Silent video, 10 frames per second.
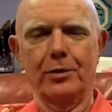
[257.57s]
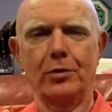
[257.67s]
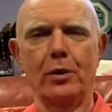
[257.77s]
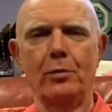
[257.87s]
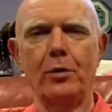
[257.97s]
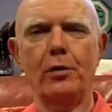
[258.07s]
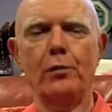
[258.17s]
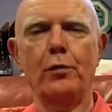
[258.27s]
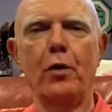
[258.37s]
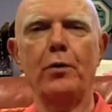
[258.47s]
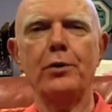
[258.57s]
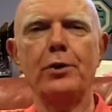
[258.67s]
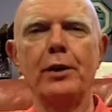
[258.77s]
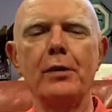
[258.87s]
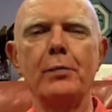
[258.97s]
So I'm looking forward
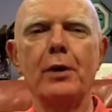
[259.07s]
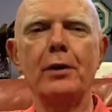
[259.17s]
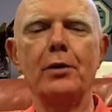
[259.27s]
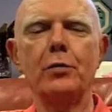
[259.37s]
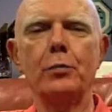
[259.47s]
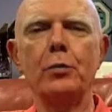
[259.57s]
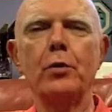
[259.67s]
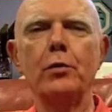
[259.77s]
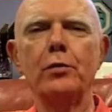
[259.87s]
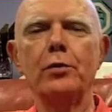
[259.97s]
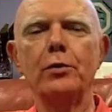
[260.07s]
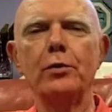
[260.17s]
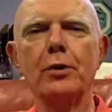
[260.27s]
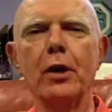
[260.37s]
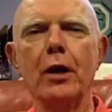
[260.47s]
to anybody that's moved
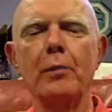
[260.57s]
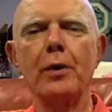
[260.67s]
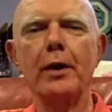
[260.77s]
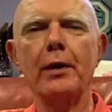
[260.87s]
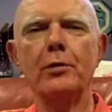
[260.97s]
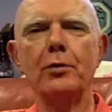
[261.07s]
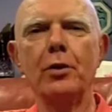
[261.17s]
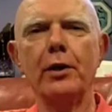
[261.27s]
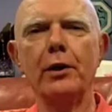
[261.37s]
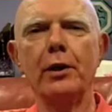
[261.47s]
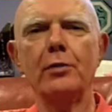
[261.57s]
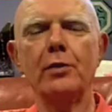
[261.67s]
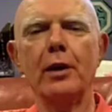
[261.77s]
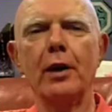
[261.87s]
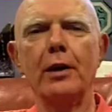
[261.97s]
to come and join
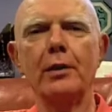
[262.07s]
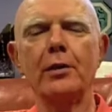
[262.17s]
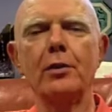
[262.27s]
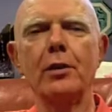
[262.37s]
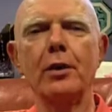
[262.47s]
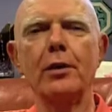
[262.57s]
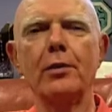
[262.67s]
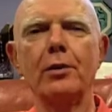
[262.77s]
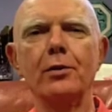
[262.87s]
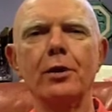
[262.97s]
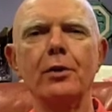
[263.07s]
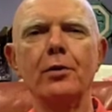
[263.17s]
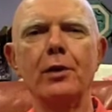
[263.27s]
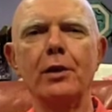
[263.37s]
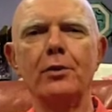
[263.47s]
us and get their
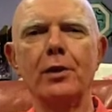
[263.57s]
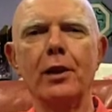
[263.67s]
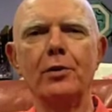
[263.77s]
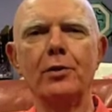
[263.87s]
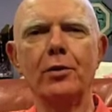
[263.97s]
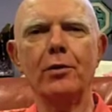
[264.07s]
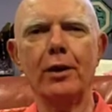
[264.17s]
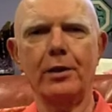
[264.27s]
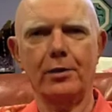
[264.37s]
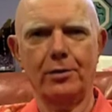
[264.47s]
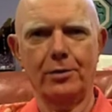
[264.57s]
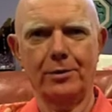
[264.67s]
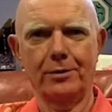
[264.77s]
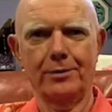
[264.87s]
continuing education credits.